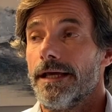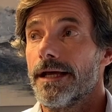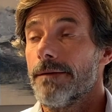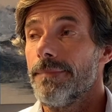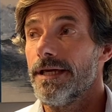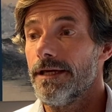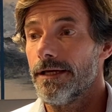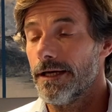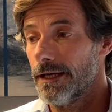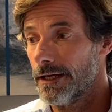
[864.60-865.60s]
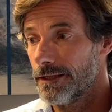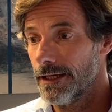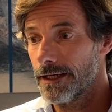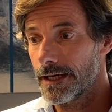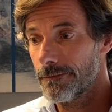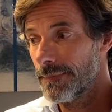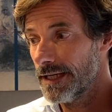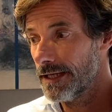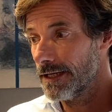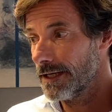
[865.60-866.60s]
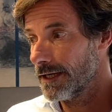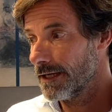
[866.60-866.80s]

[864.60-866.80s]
can be